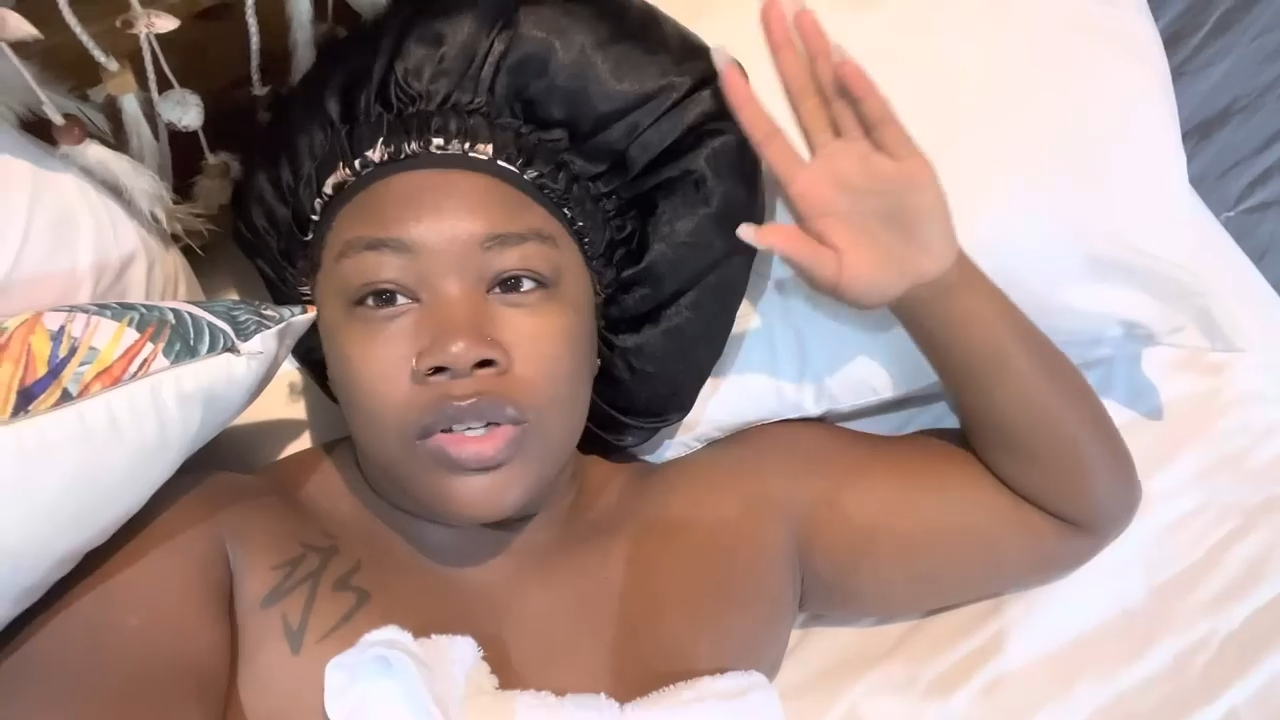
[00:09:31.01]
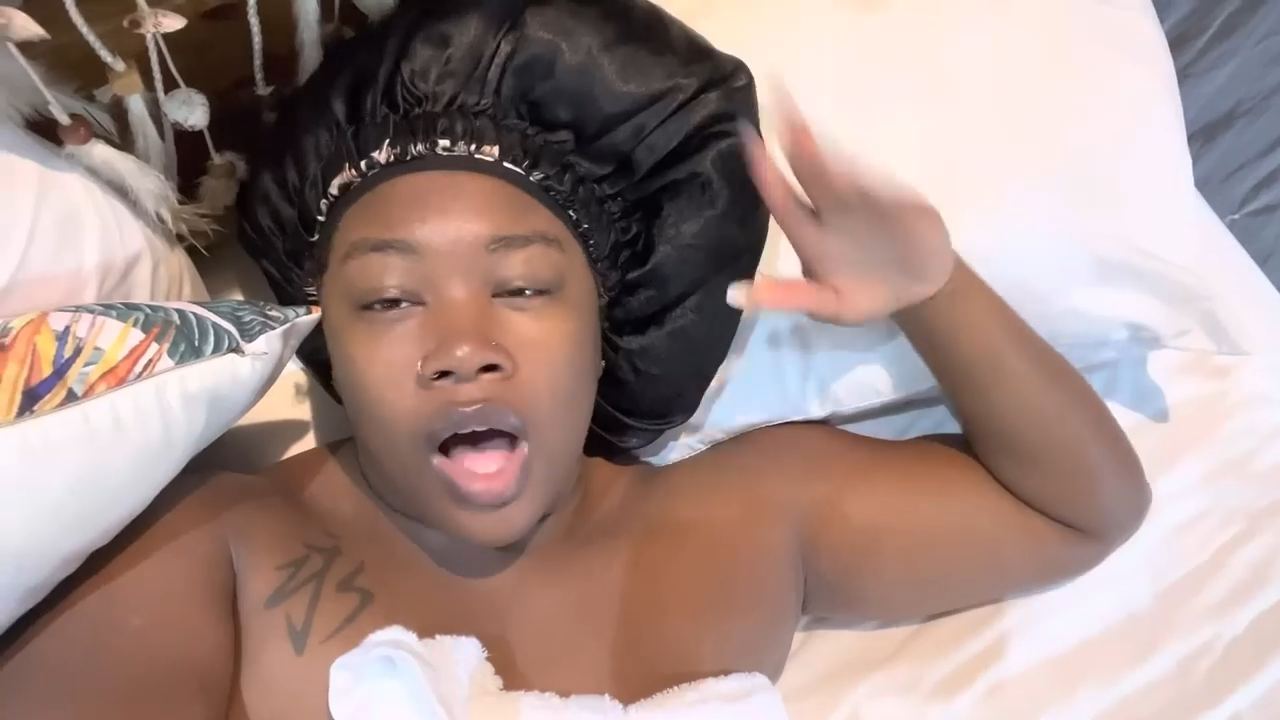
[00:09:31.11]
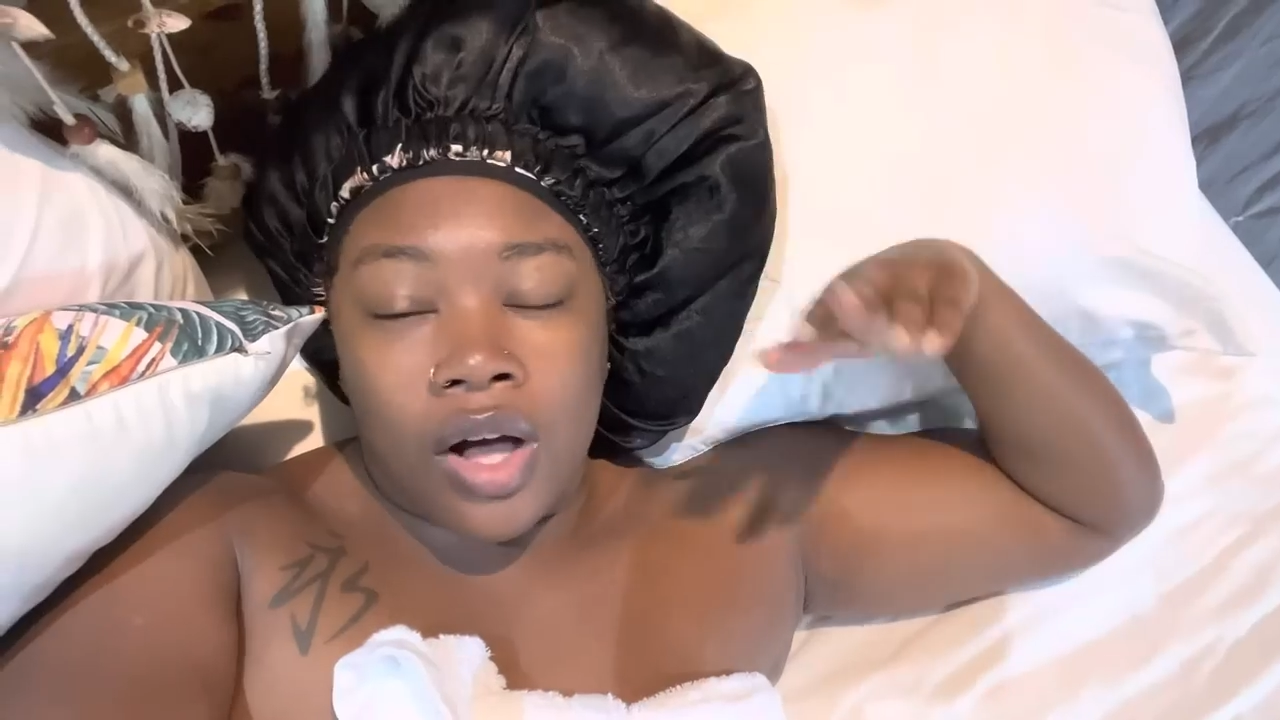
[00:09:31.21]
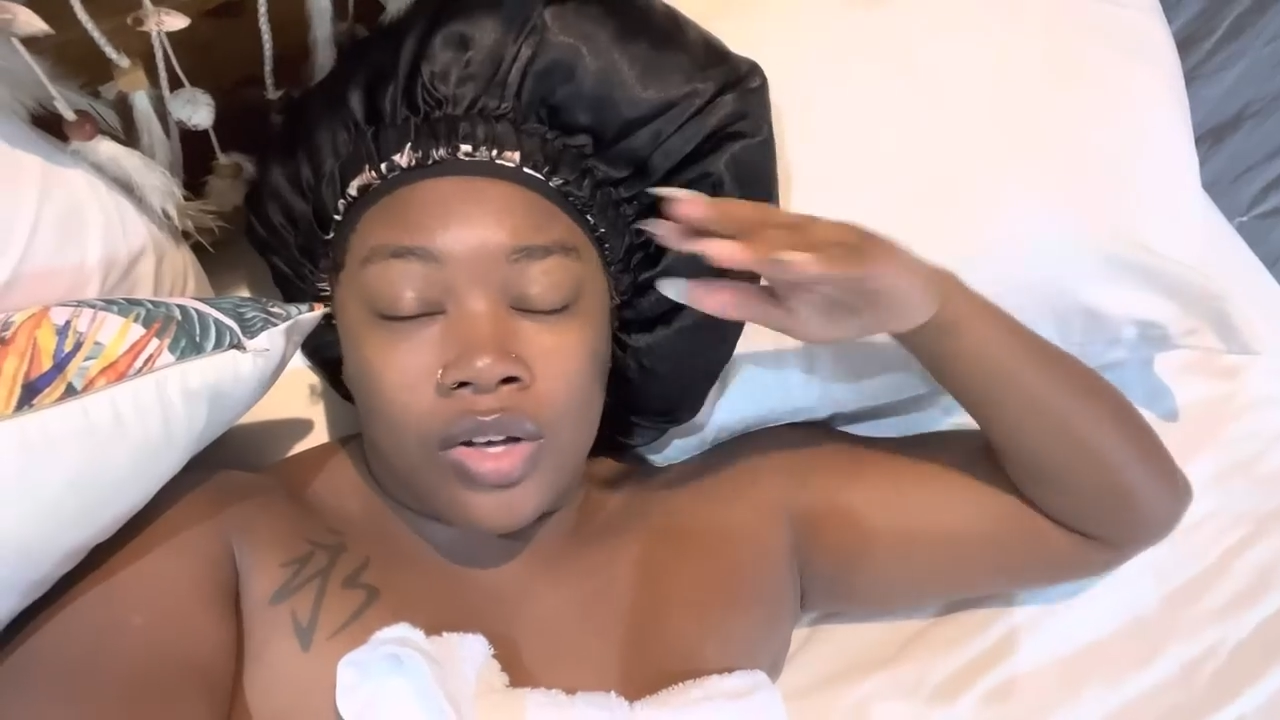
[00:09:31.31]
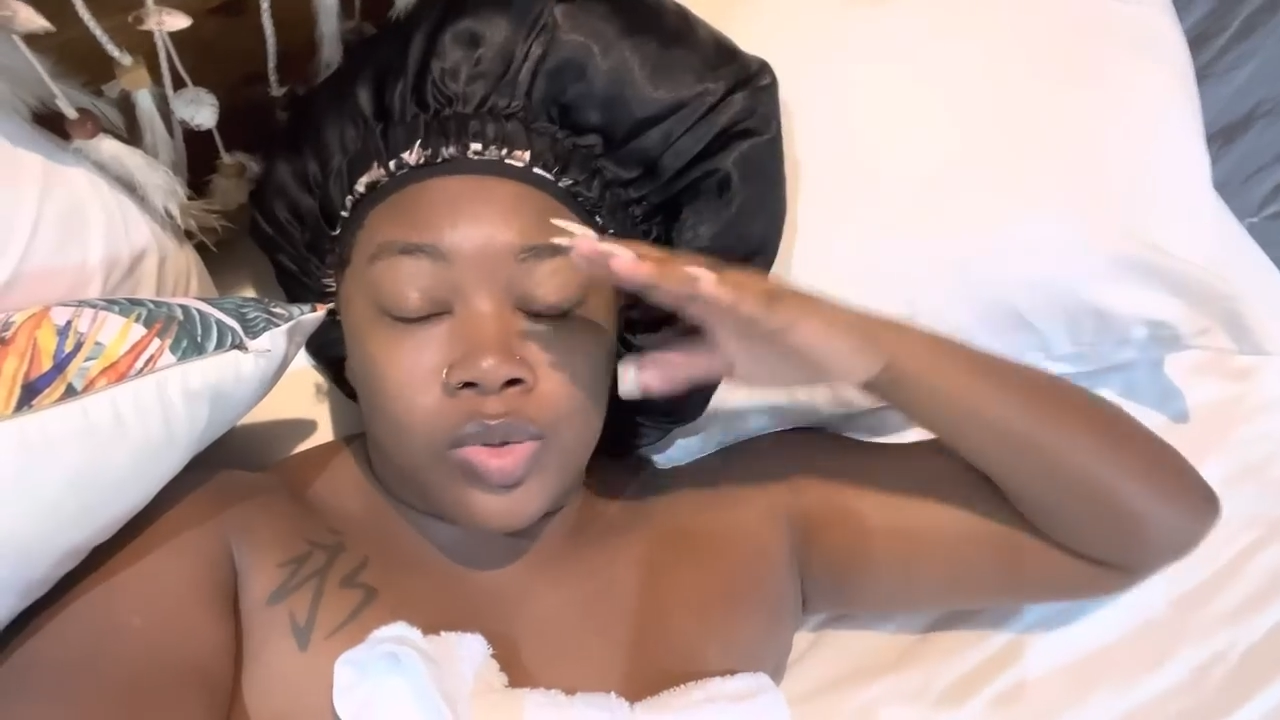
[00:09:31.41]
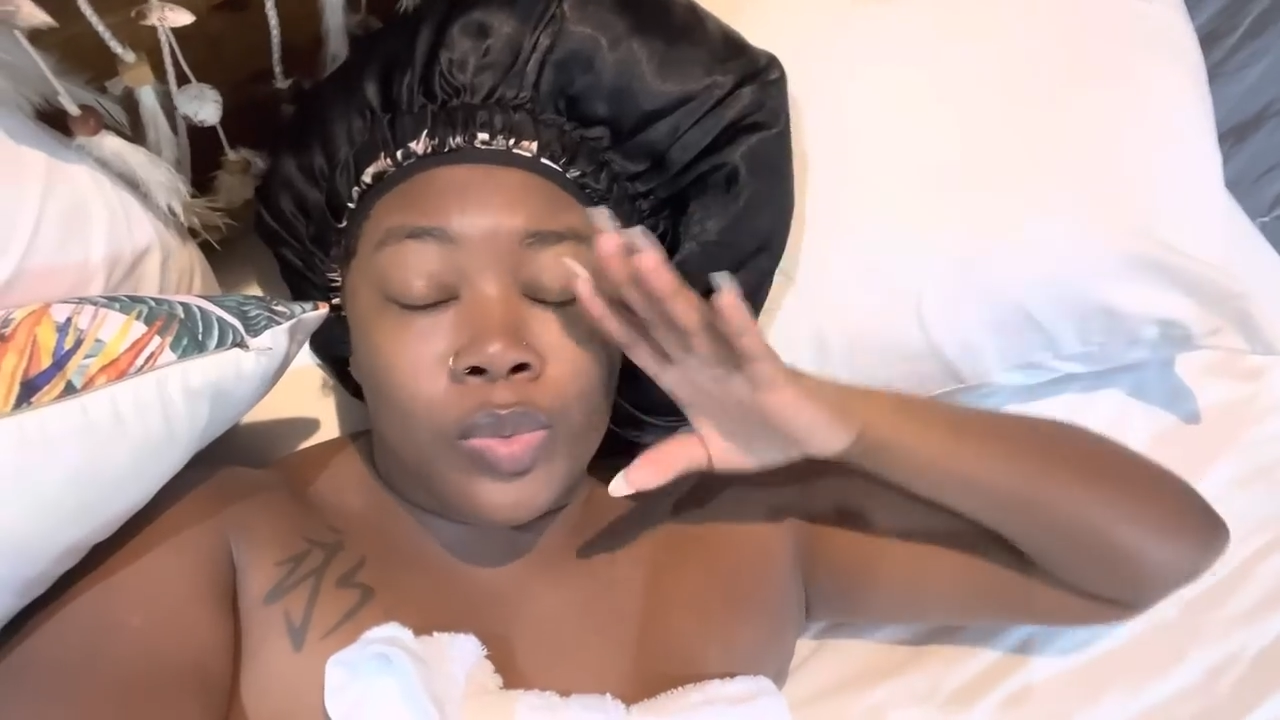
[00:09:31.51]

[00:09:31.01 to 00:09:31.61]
Cacos.